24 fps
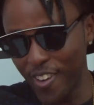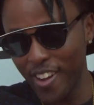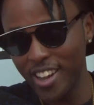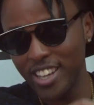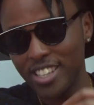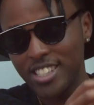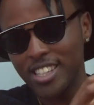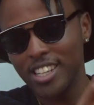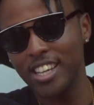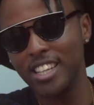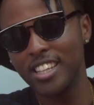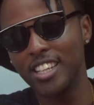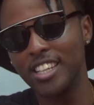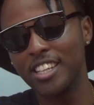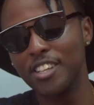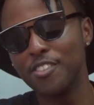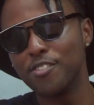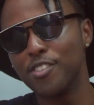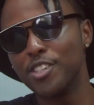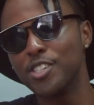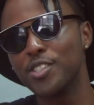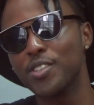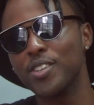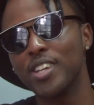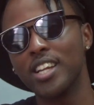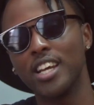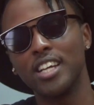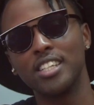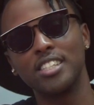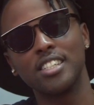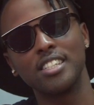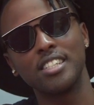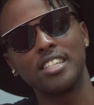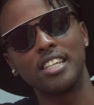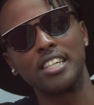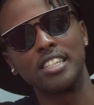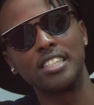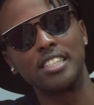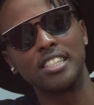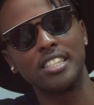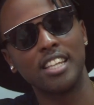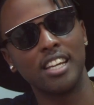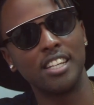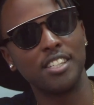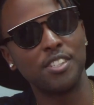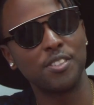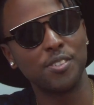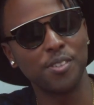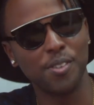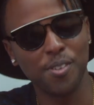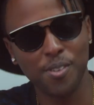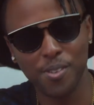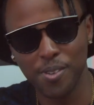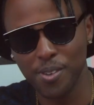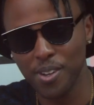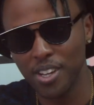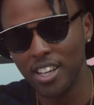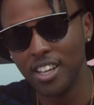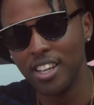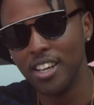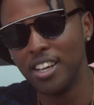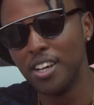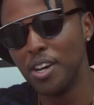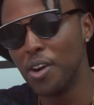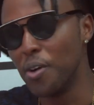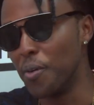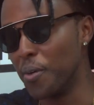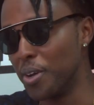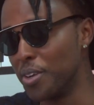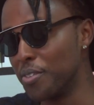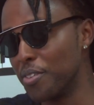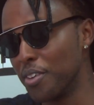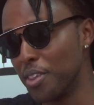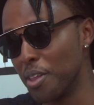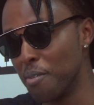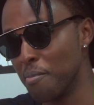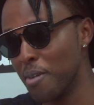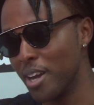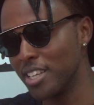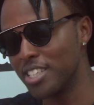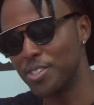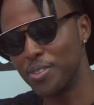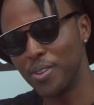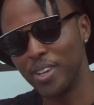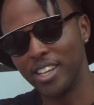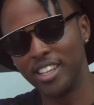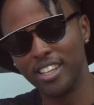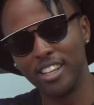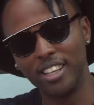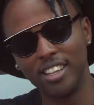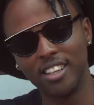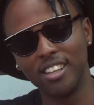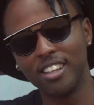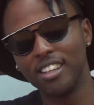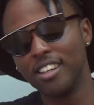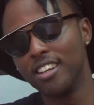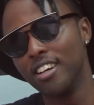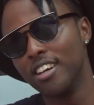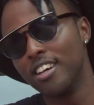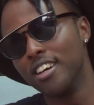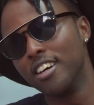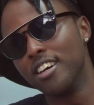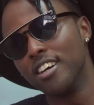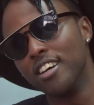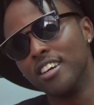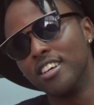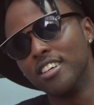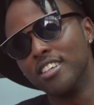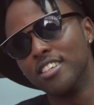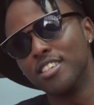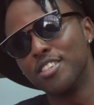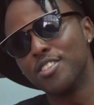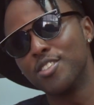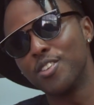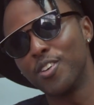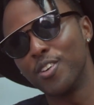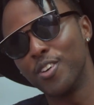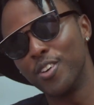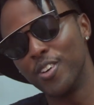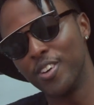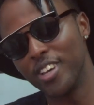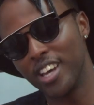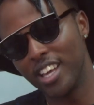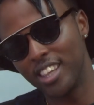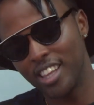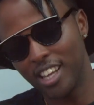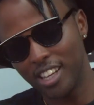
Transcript: quieter, and then eventually I just had to wait for the match to end. So yeah,